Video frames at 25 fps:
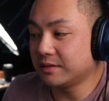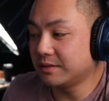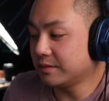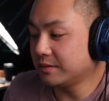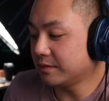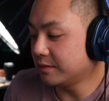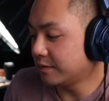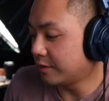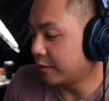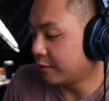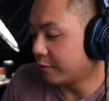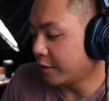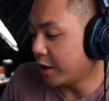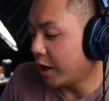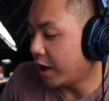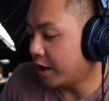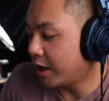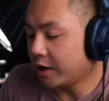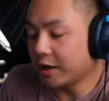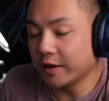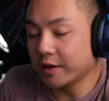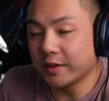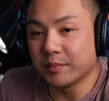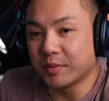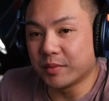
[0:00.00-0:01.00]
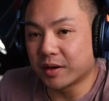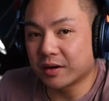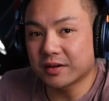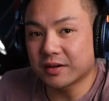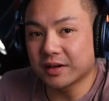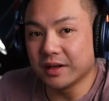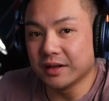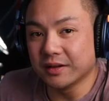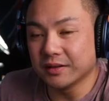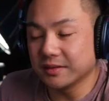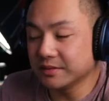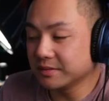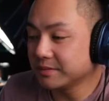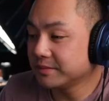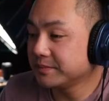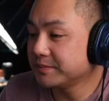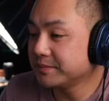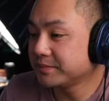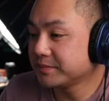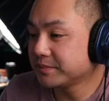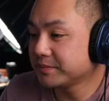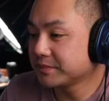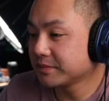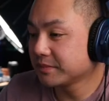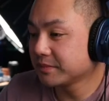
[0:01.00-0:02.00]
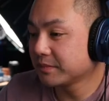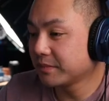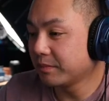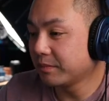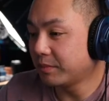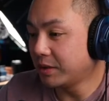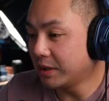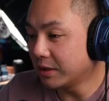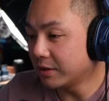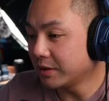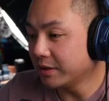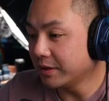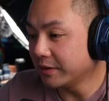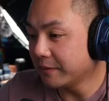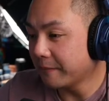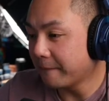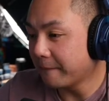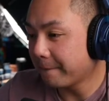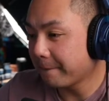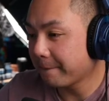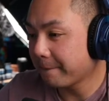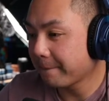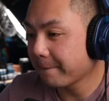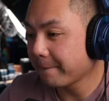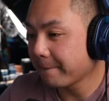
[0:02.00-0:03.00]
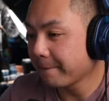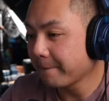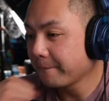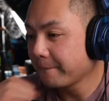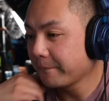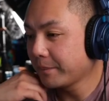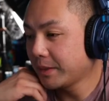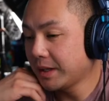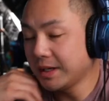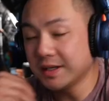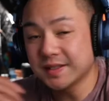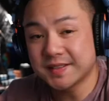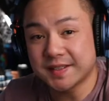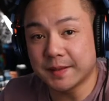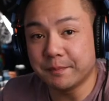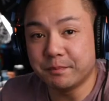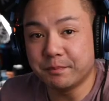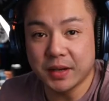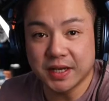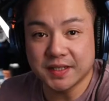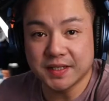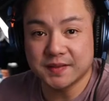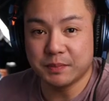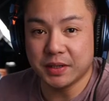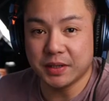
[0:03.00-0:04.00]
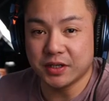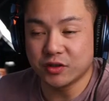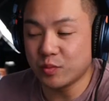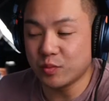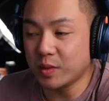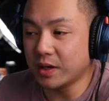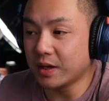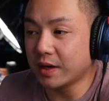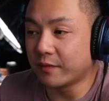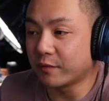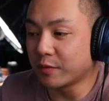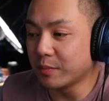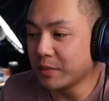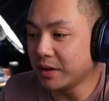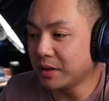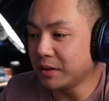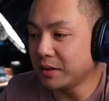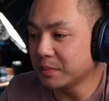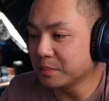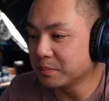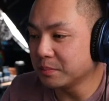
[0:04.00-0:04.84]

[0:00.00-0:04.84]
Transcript: they're not on the market. Period. And it's the best Benchmade ever made.